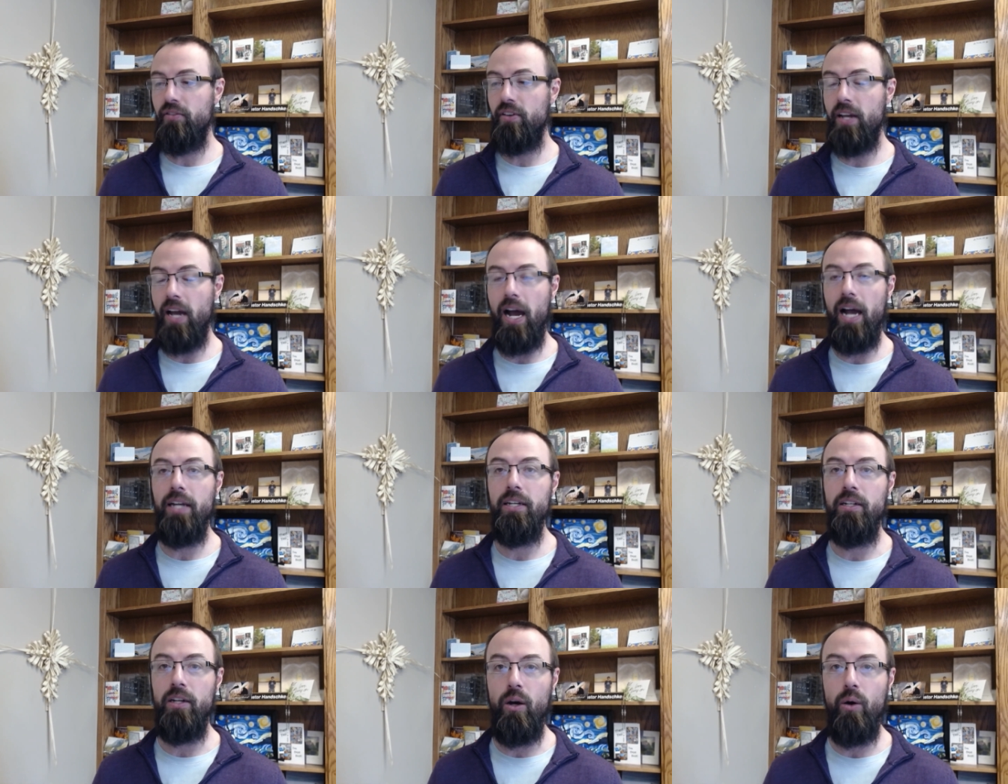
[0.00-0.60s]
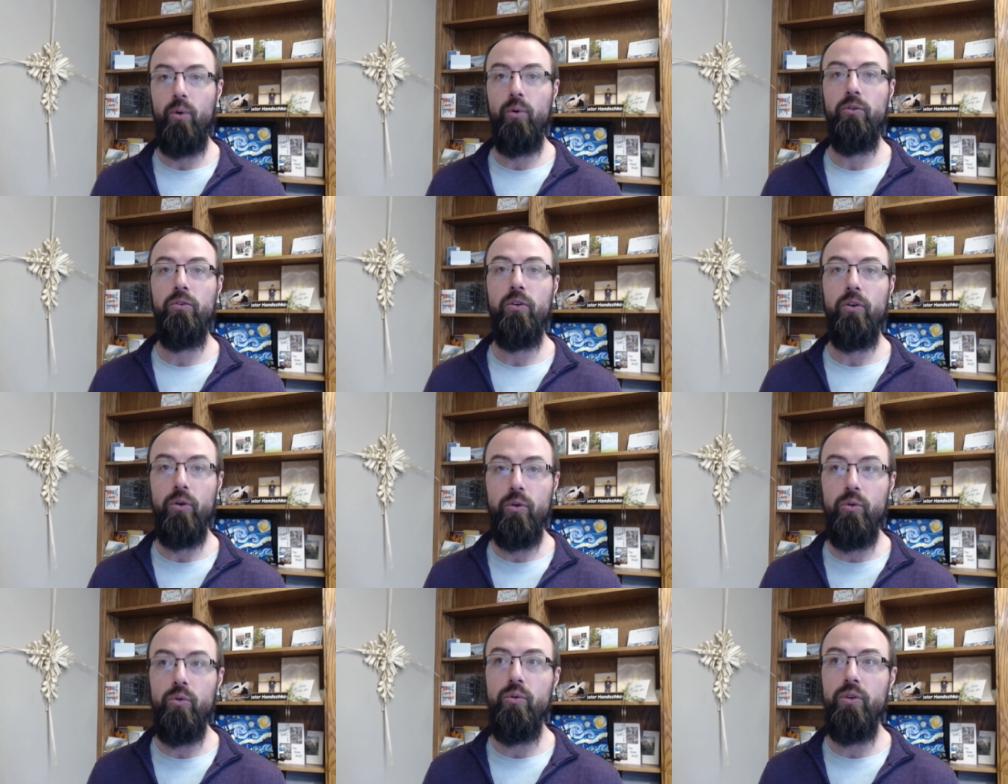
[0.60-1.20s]
God knows
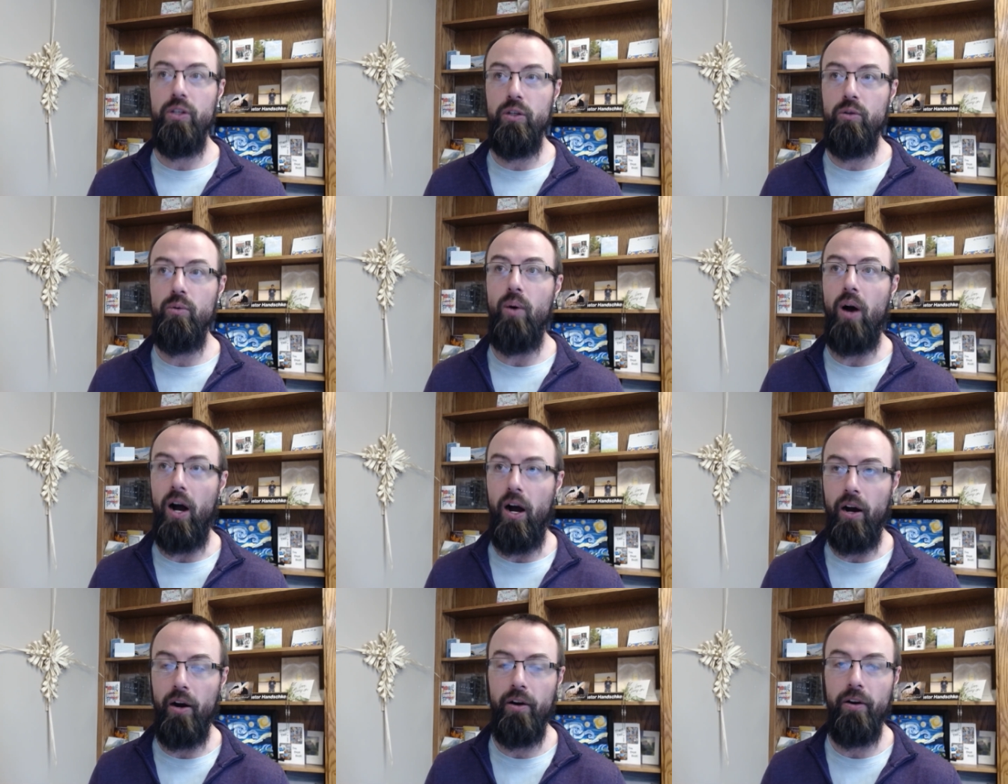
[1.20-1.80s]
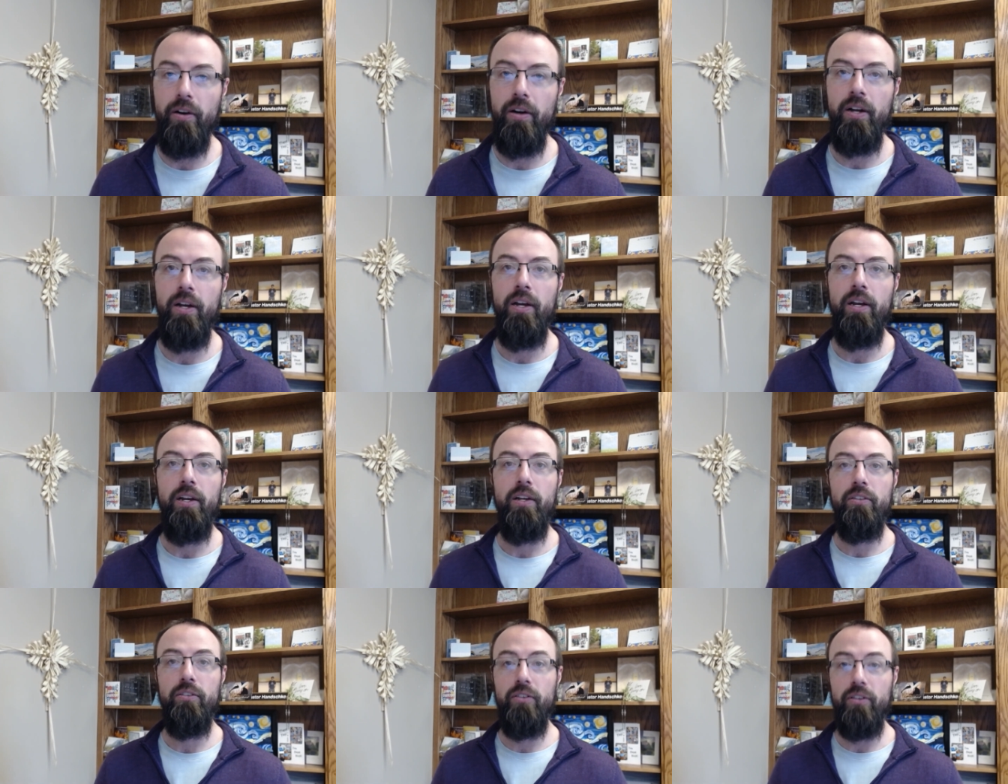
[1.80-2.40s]
who you are
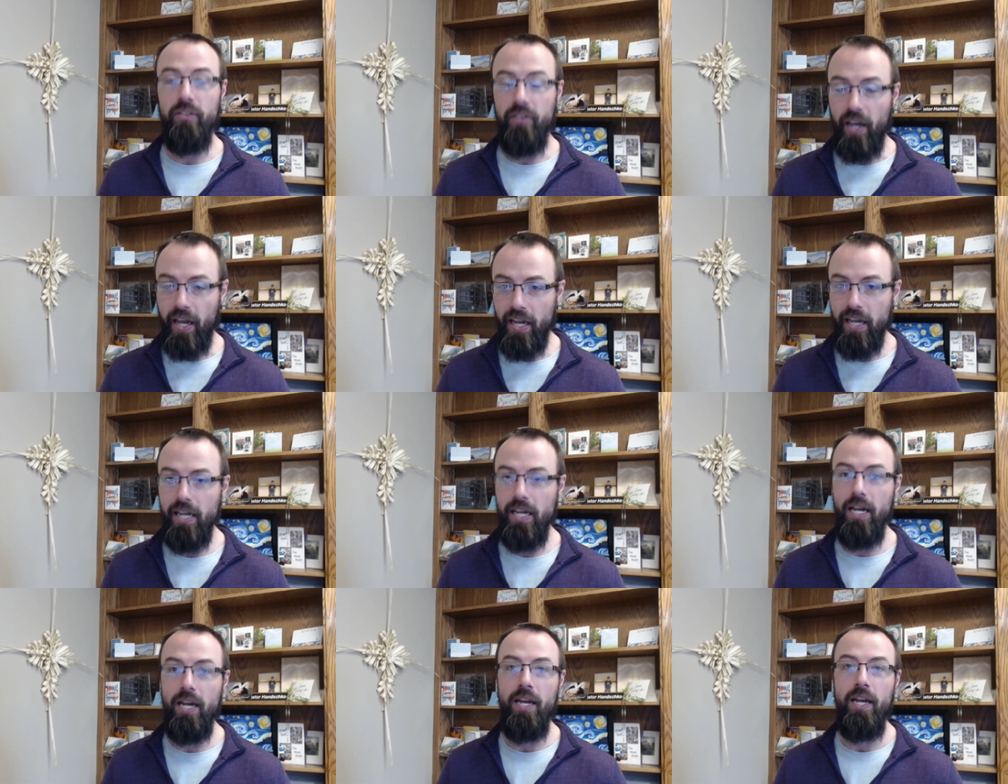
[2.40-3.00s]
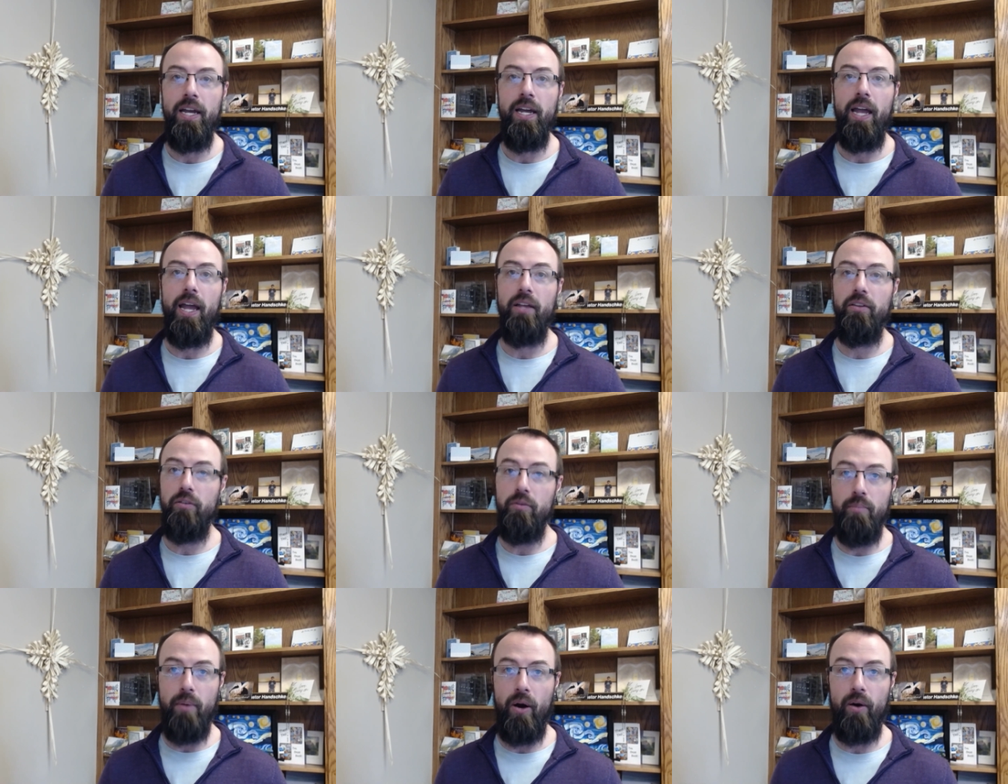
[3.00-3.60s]
today and
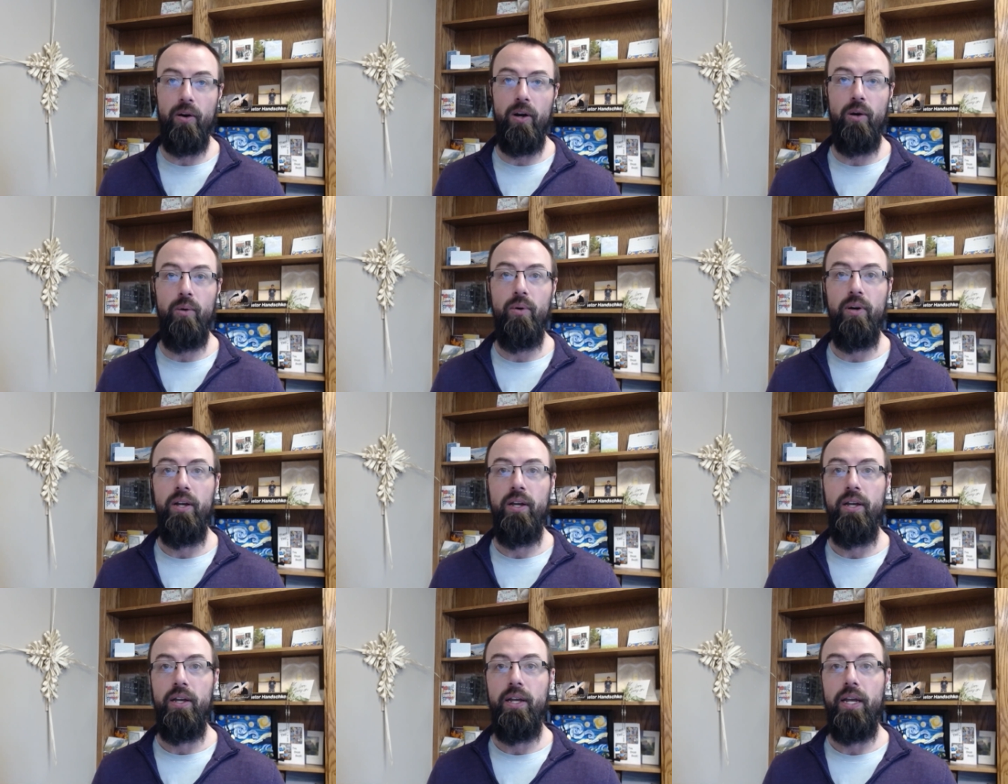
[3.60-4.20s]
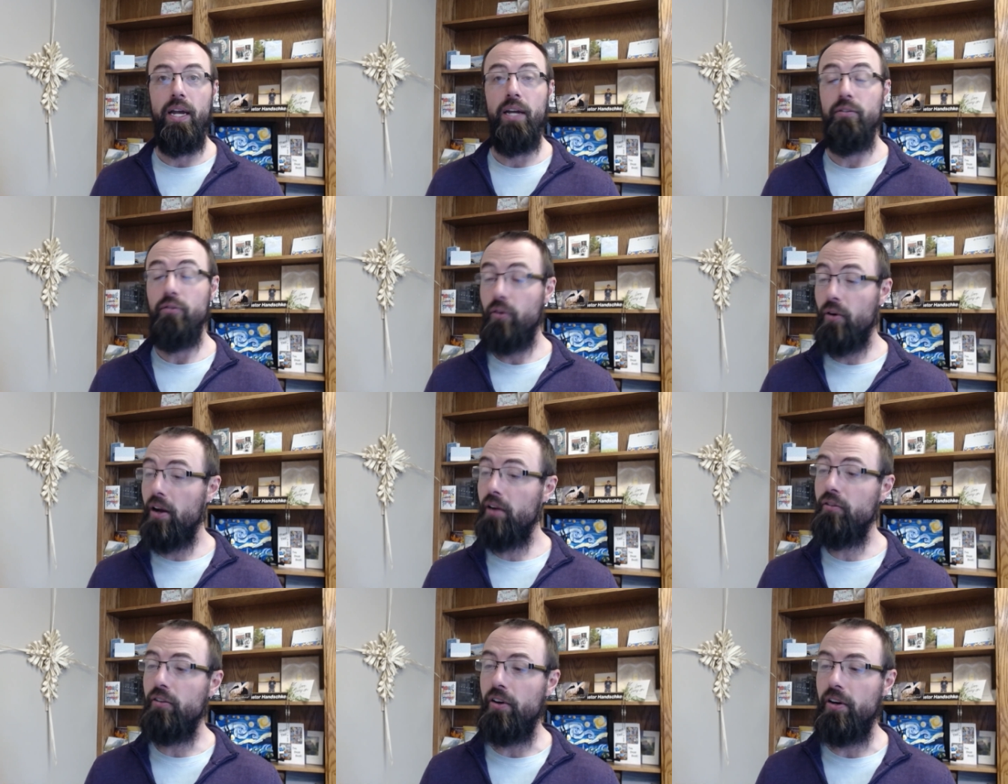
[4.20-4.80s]
tomorrow and
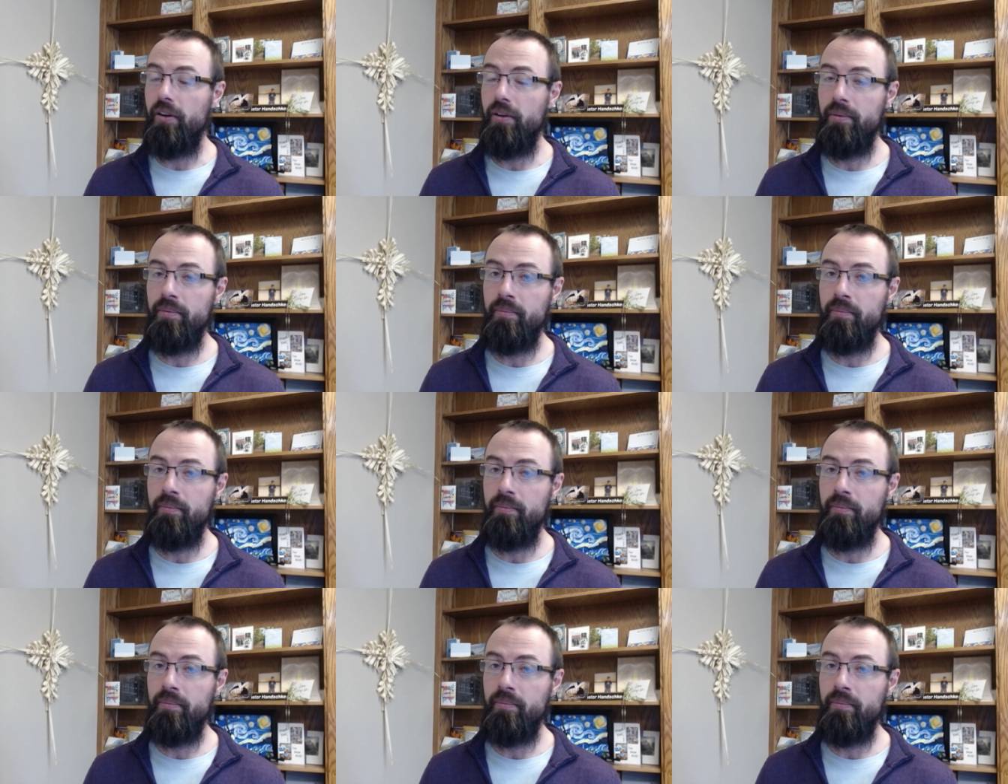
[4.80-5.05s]
forever.